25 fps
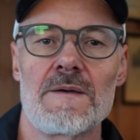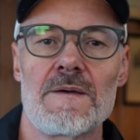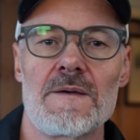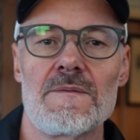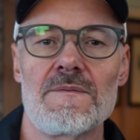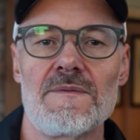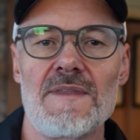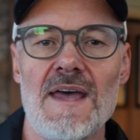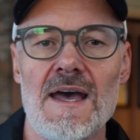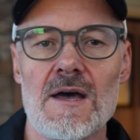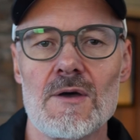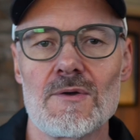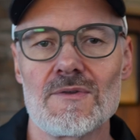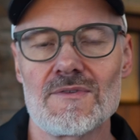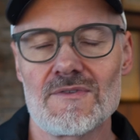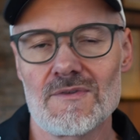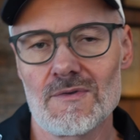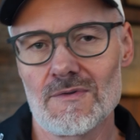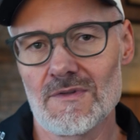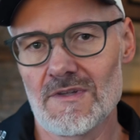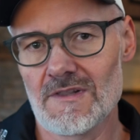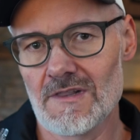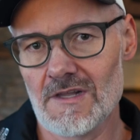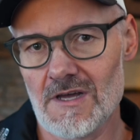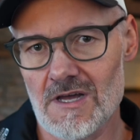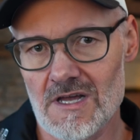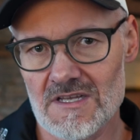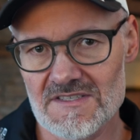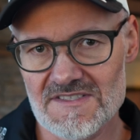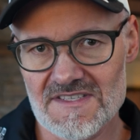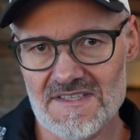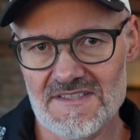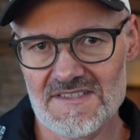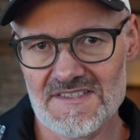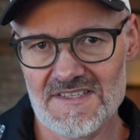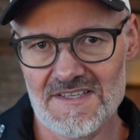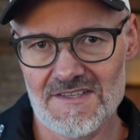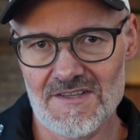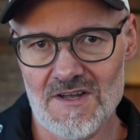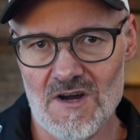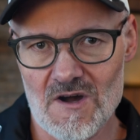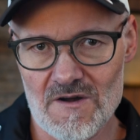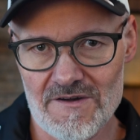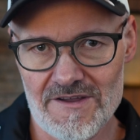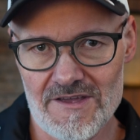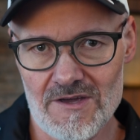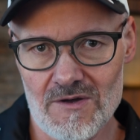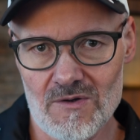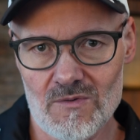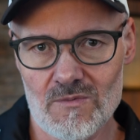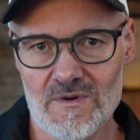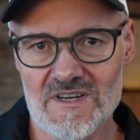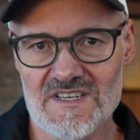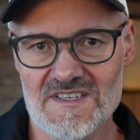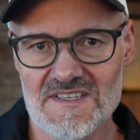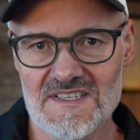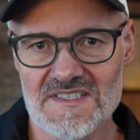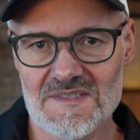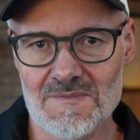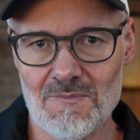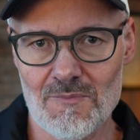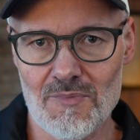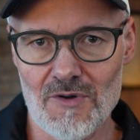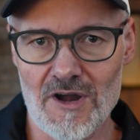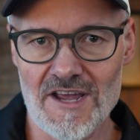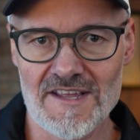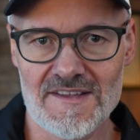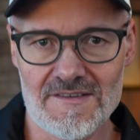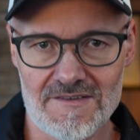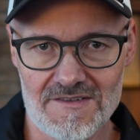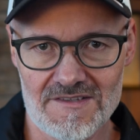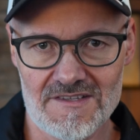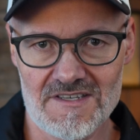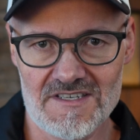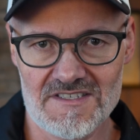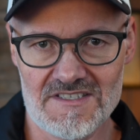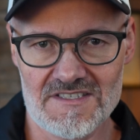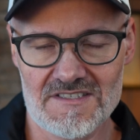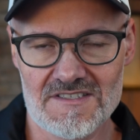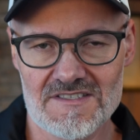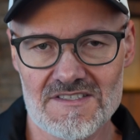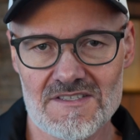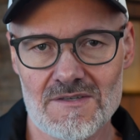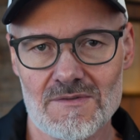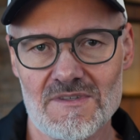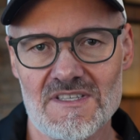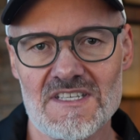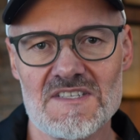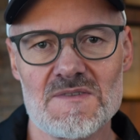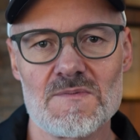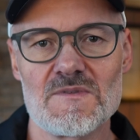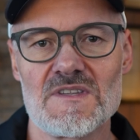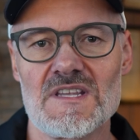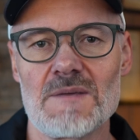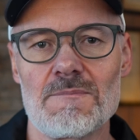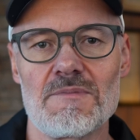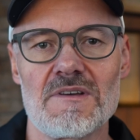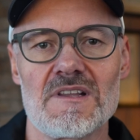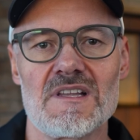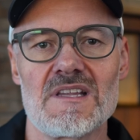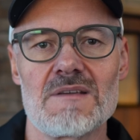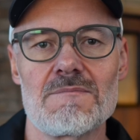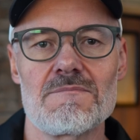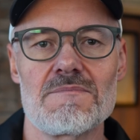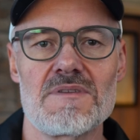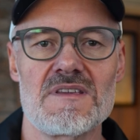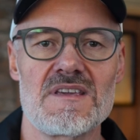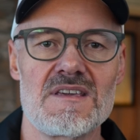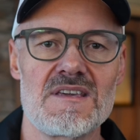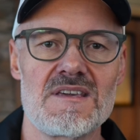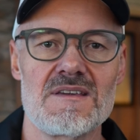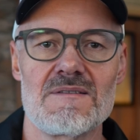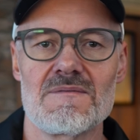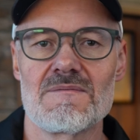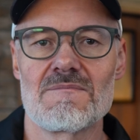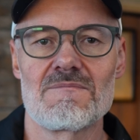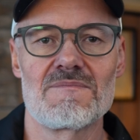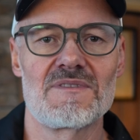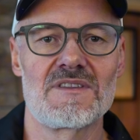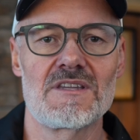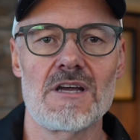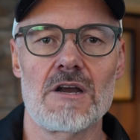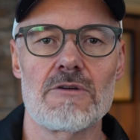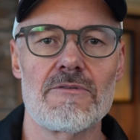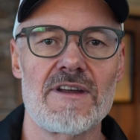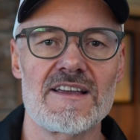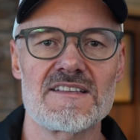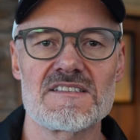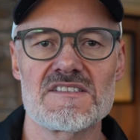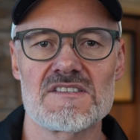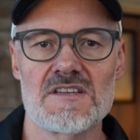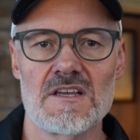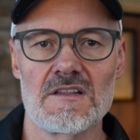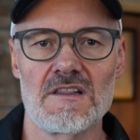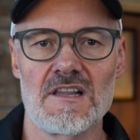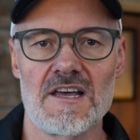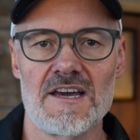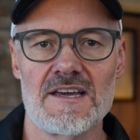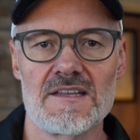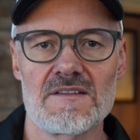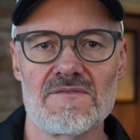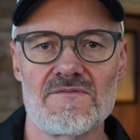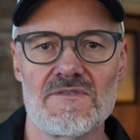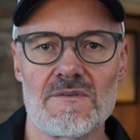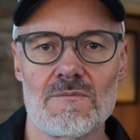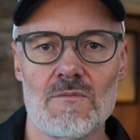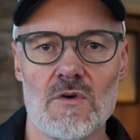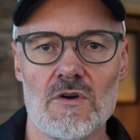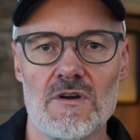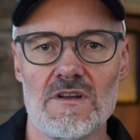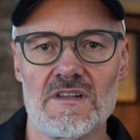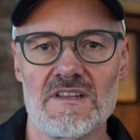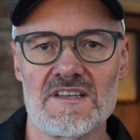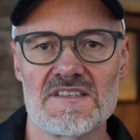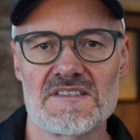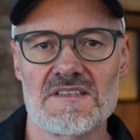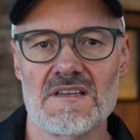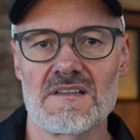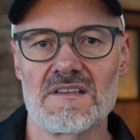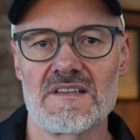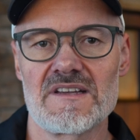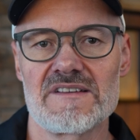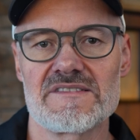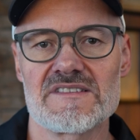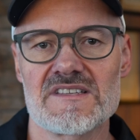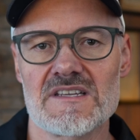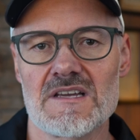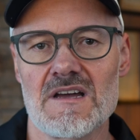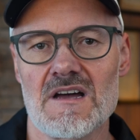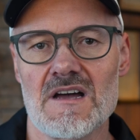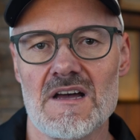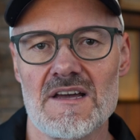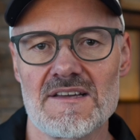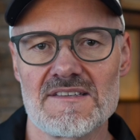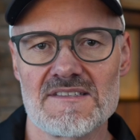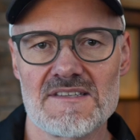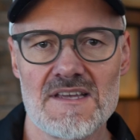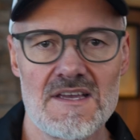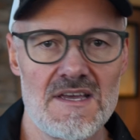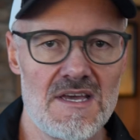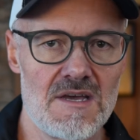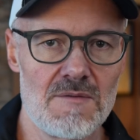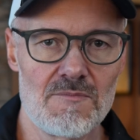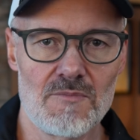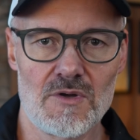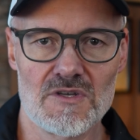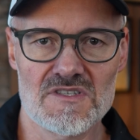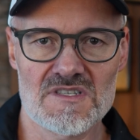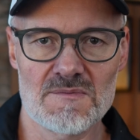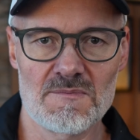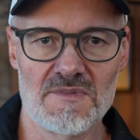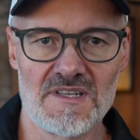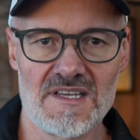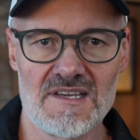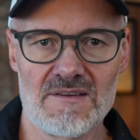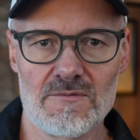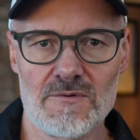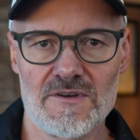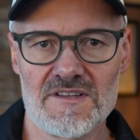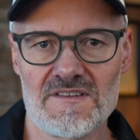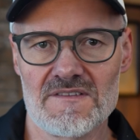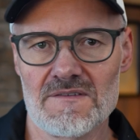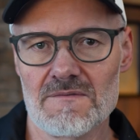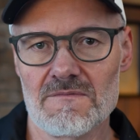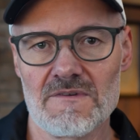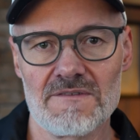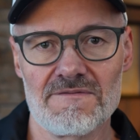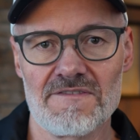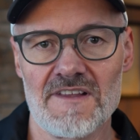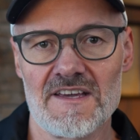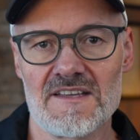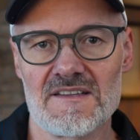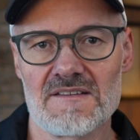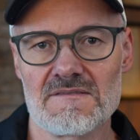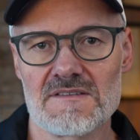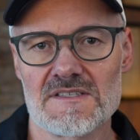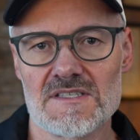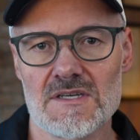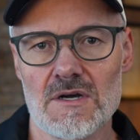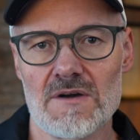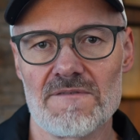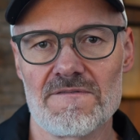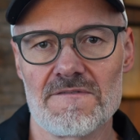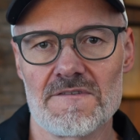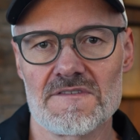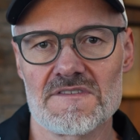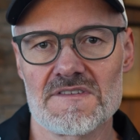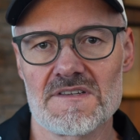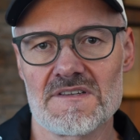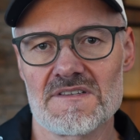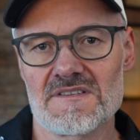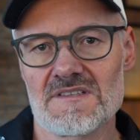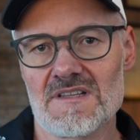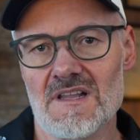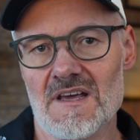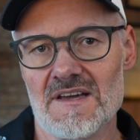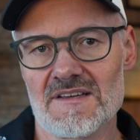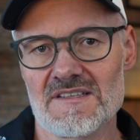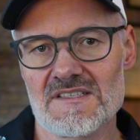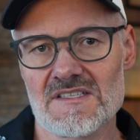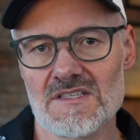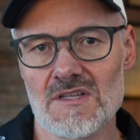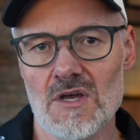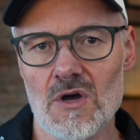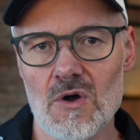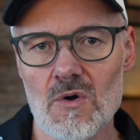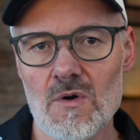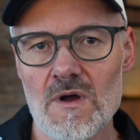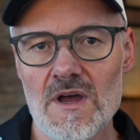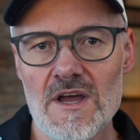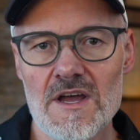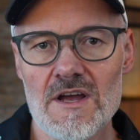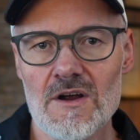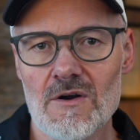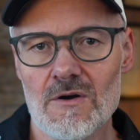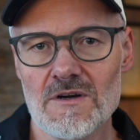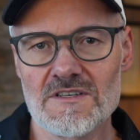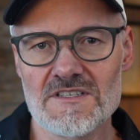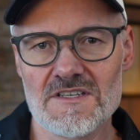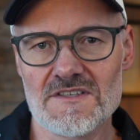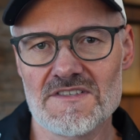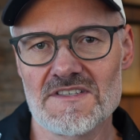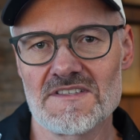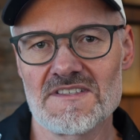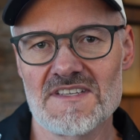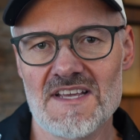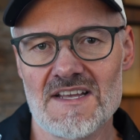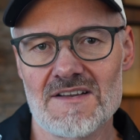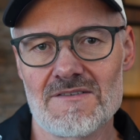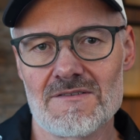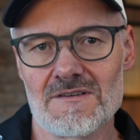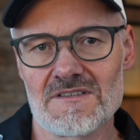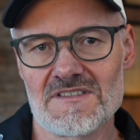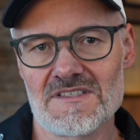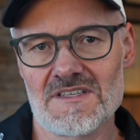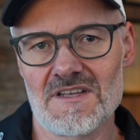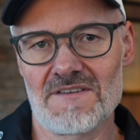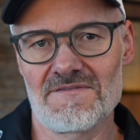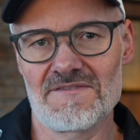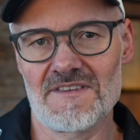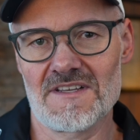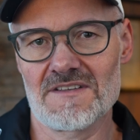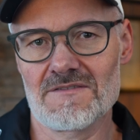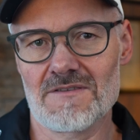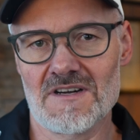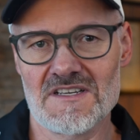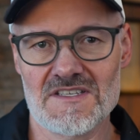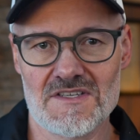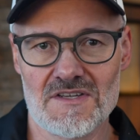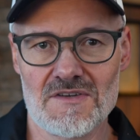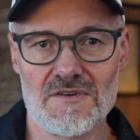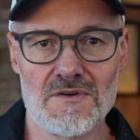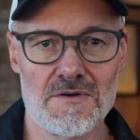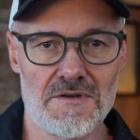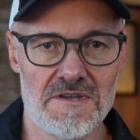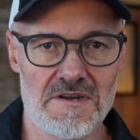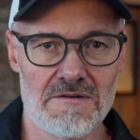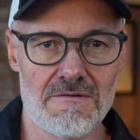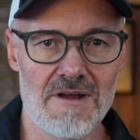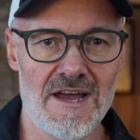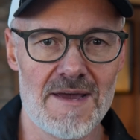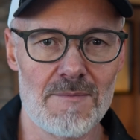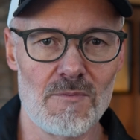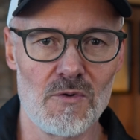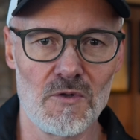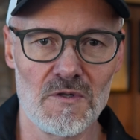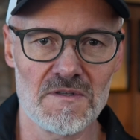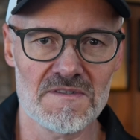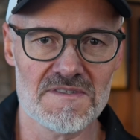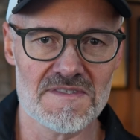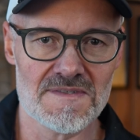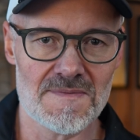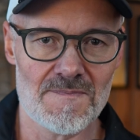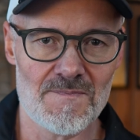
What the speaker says: Now to the last scenario, which is bright conditions. So this would typically be direct sunlight from more or less clear skies, possibly with reflective surfaces like snow, or just in general stuff that tries to cook your eyeballs.